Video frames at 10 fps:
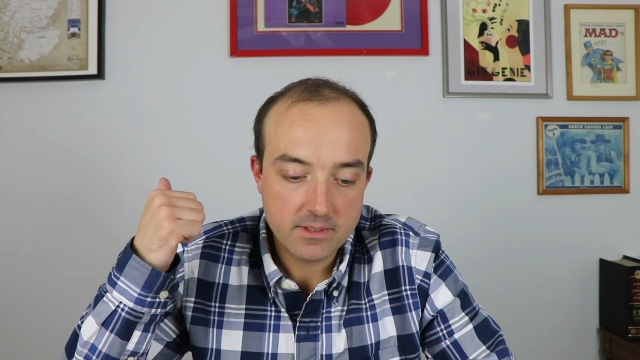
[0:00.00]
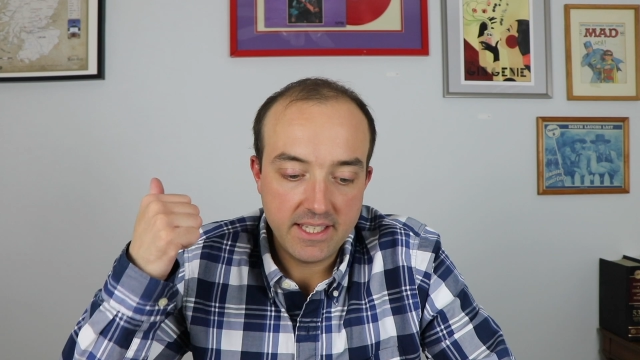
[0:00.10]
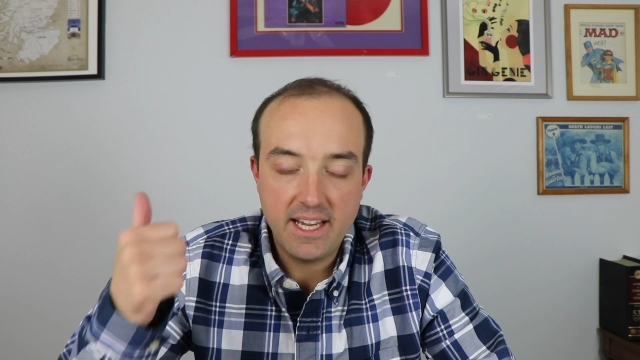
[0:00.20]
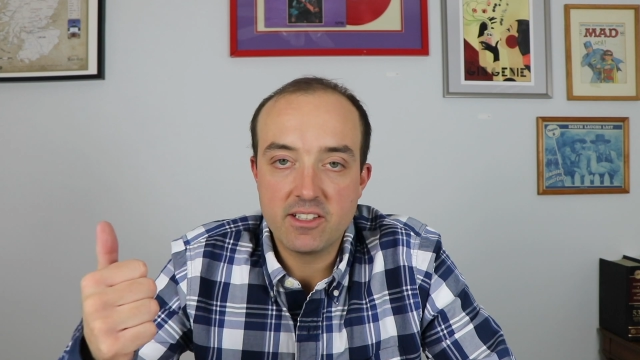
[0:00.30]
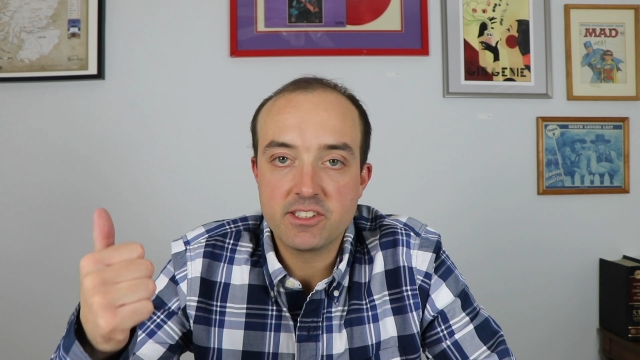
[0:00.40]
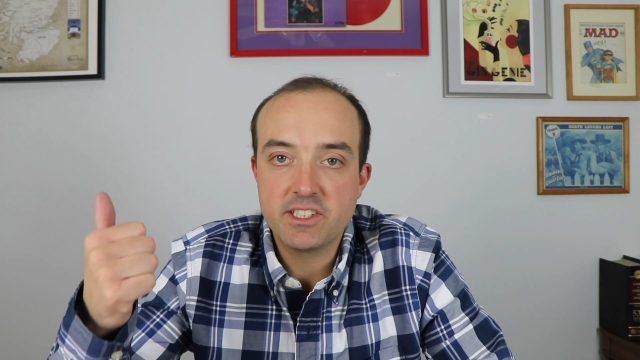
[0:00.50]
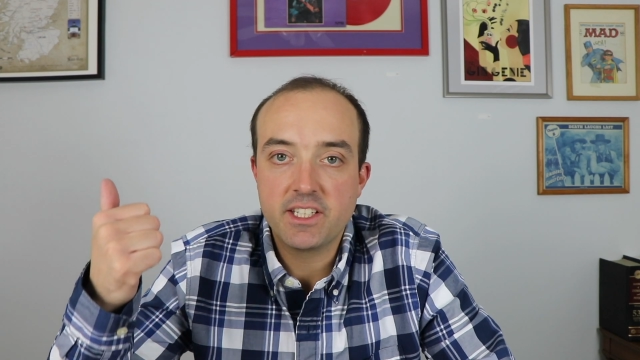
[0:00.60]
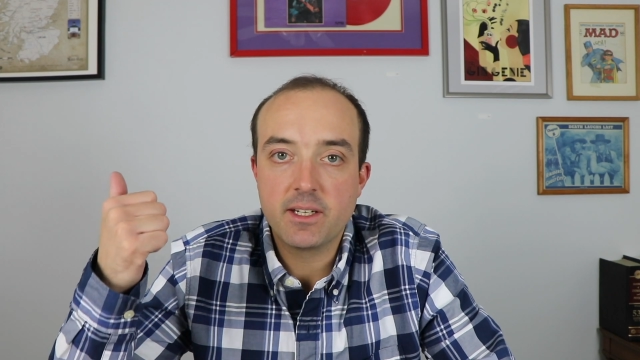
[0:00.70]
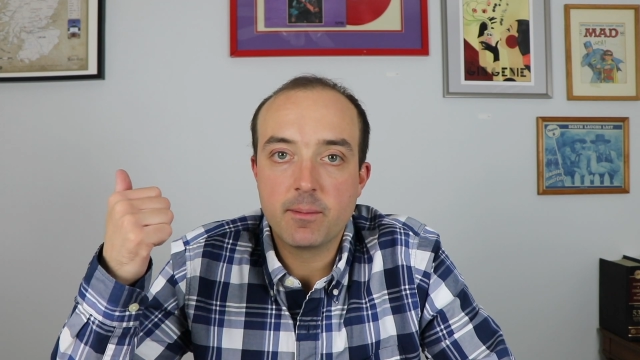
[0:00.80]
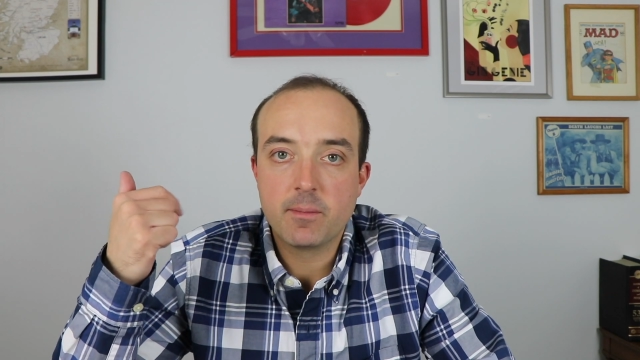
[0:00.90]

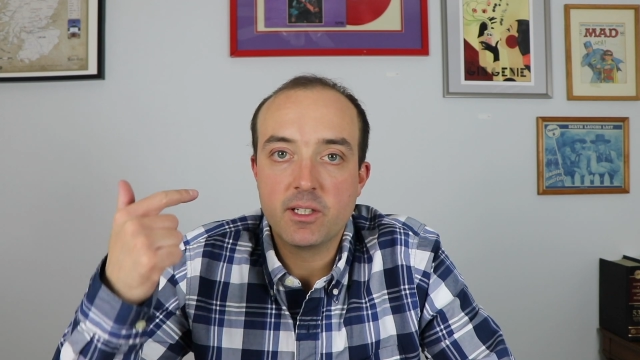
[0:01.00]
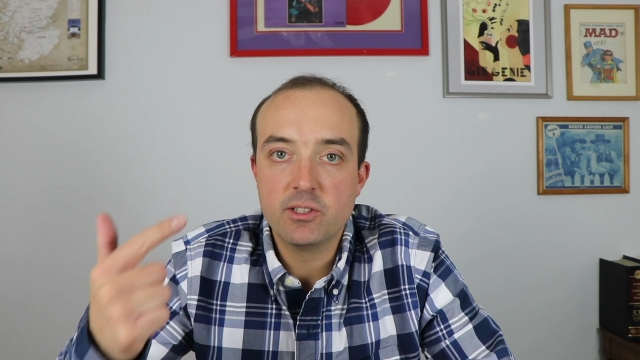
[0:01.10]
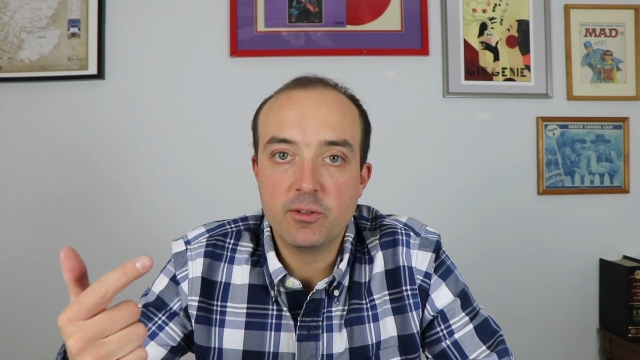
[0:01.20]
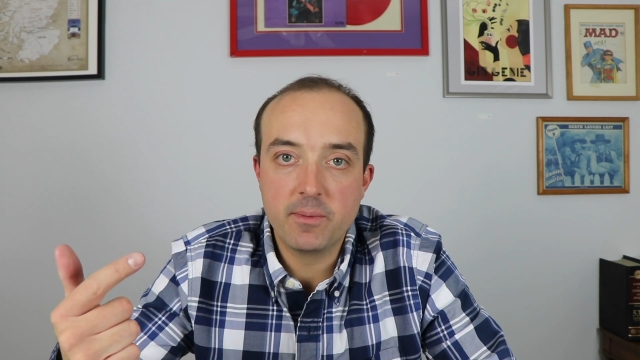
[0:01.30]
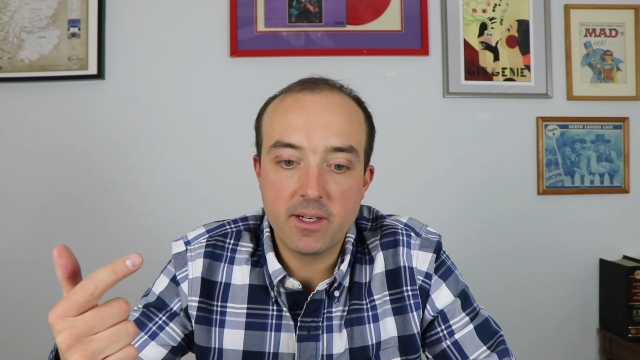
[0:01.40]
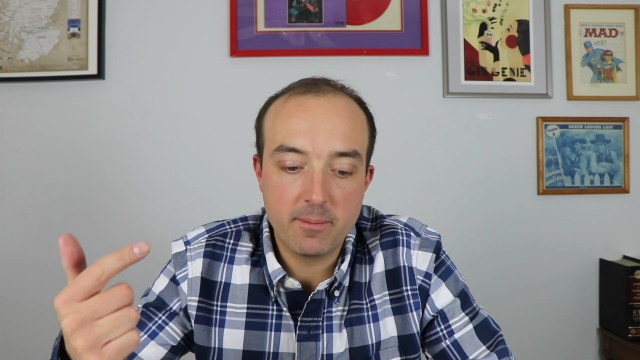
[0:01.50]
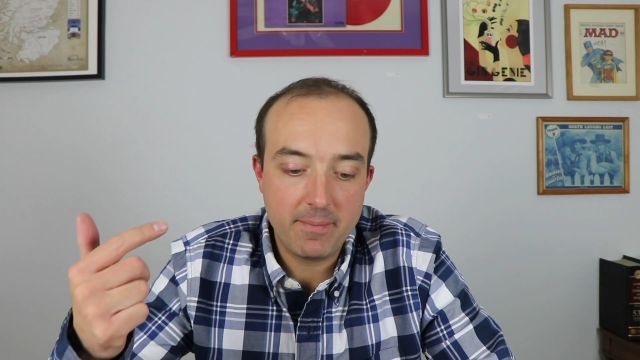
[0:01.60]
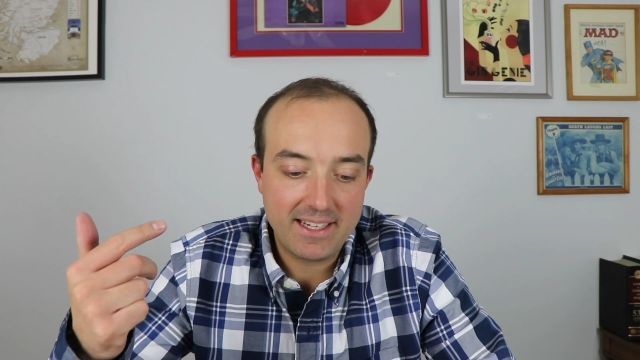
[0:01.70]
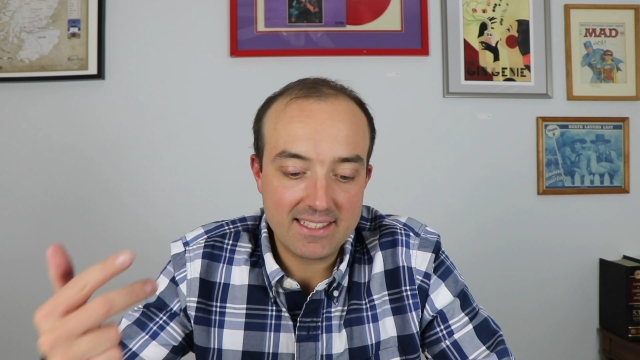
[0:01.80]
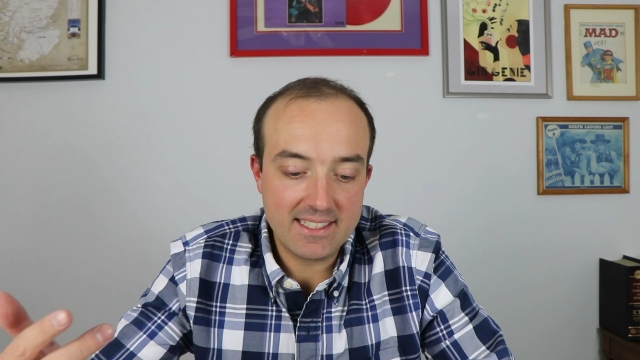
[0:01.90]
calcium, aluminum,
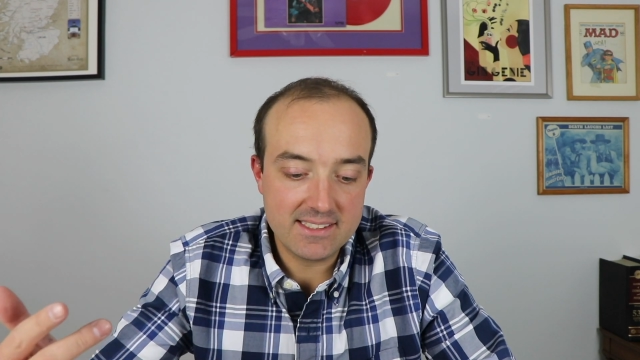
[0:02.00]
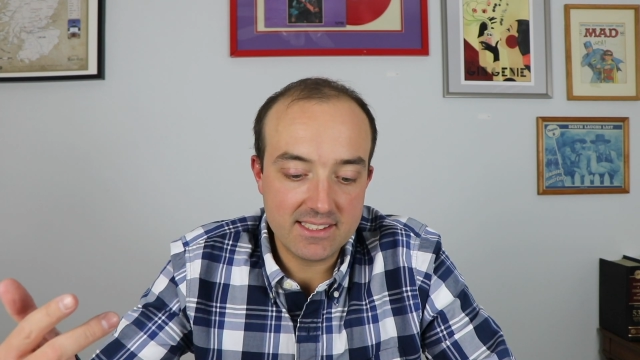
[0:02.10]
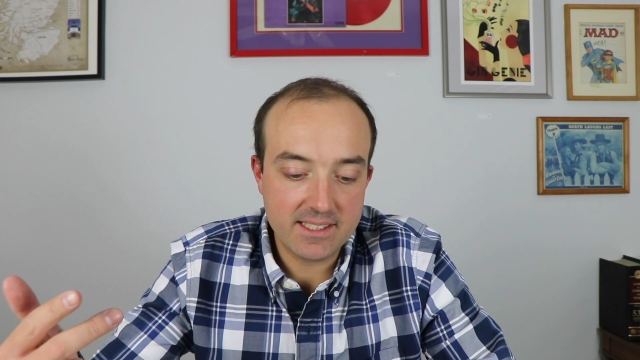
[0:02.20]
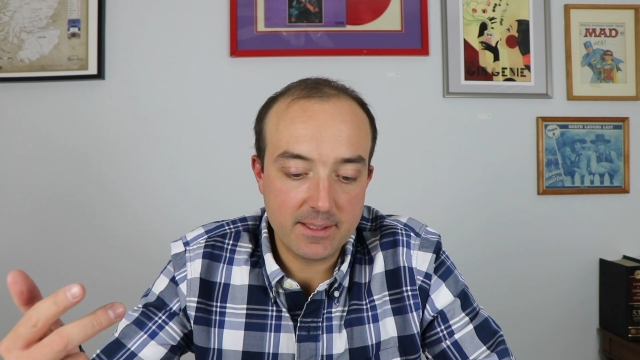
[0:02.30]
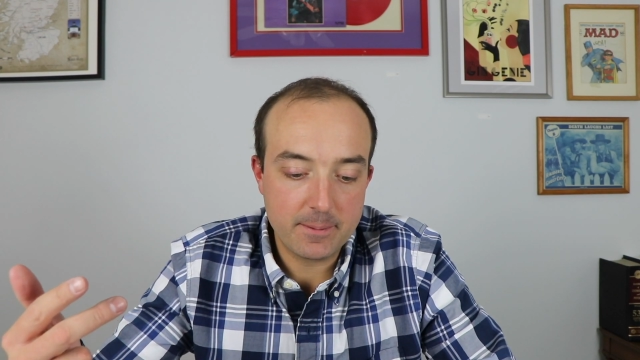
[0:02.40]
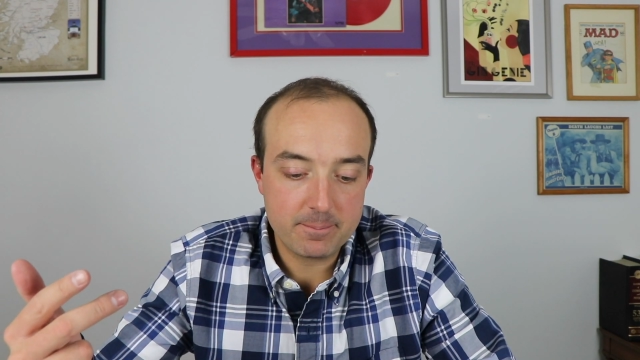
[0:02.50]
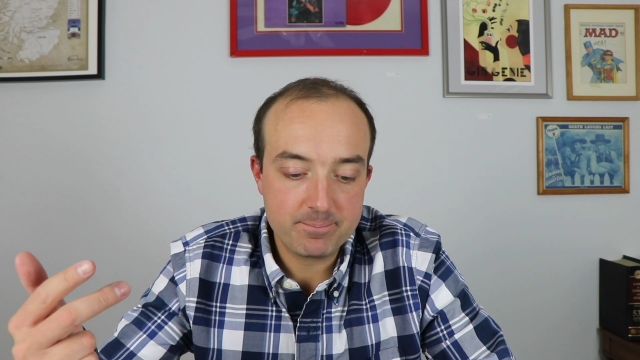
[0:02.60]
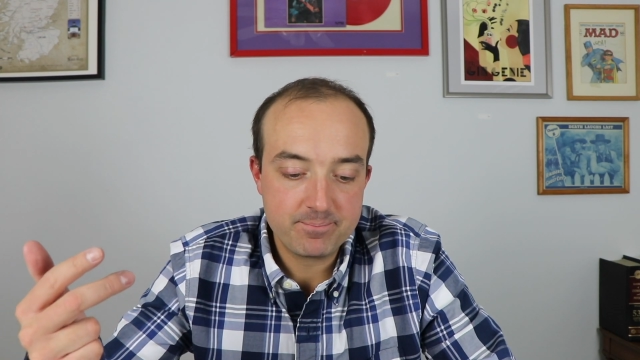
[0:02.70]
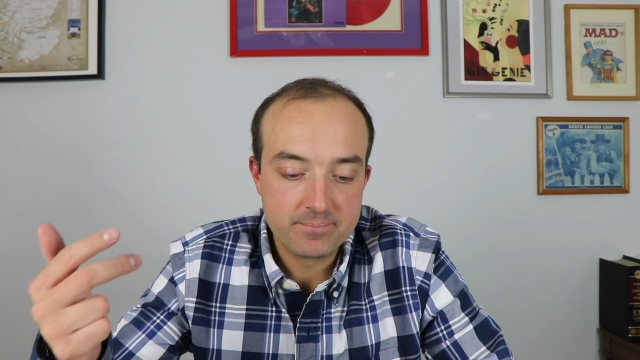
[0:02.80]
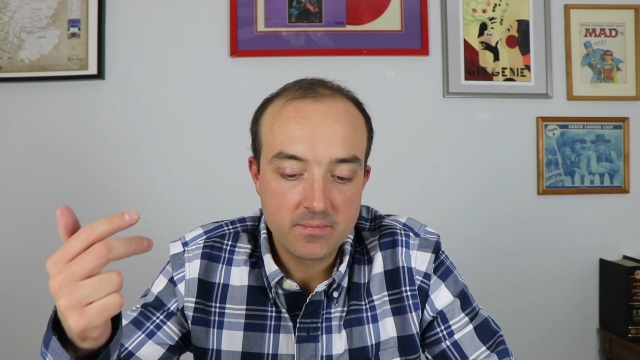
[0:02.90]
magnesium,